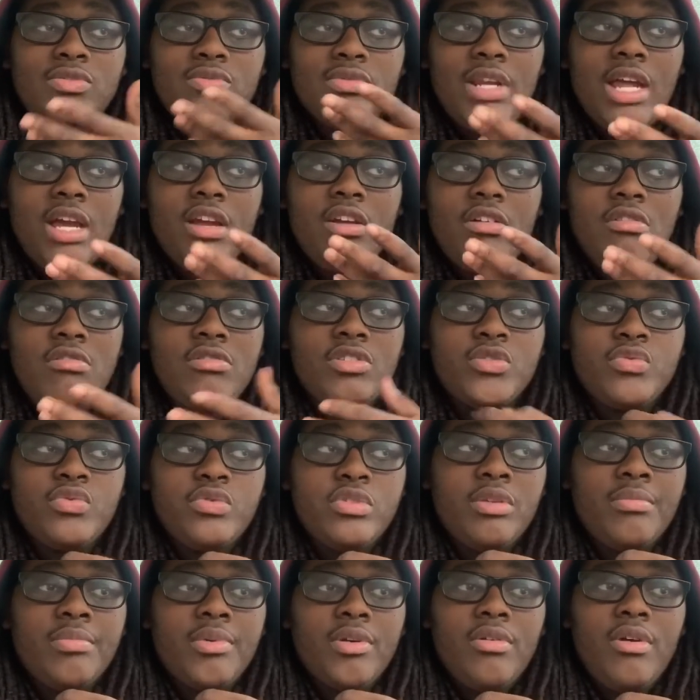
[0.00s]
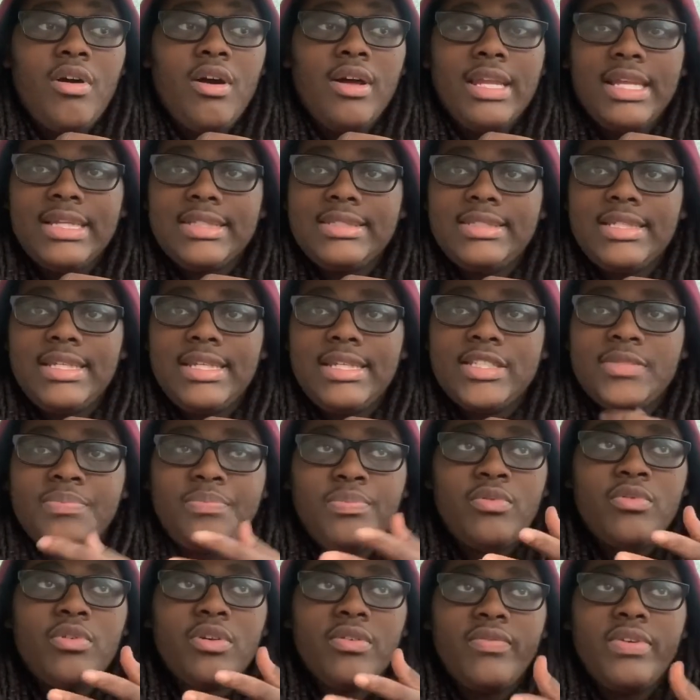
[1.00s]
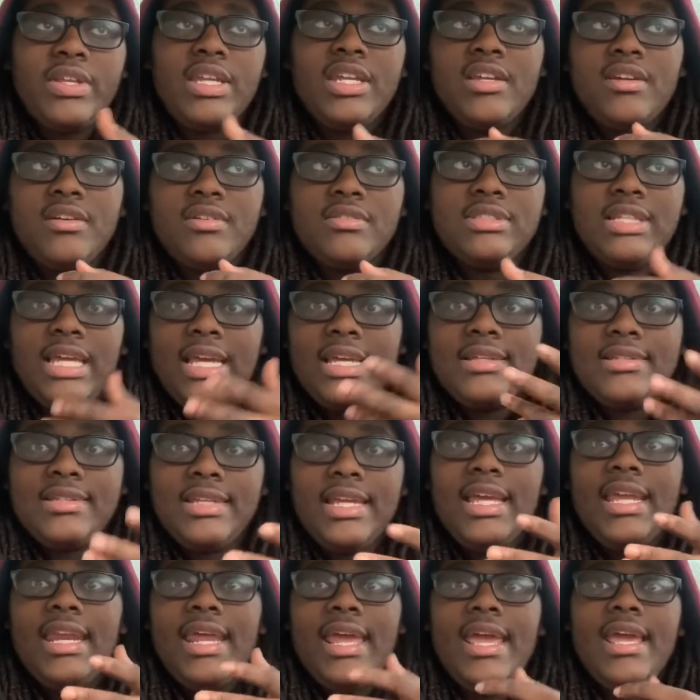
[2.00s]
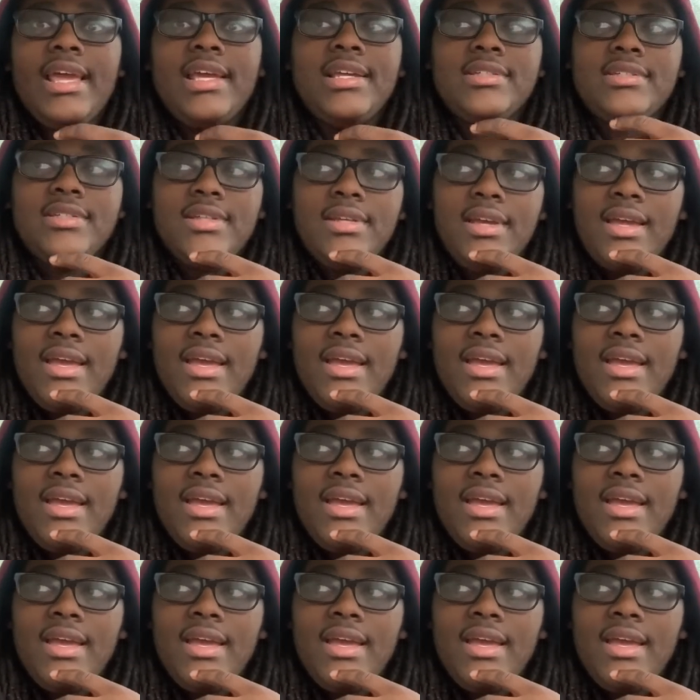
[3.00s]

When I go on Twitter, bro, all I see is porn videos, like dead ass.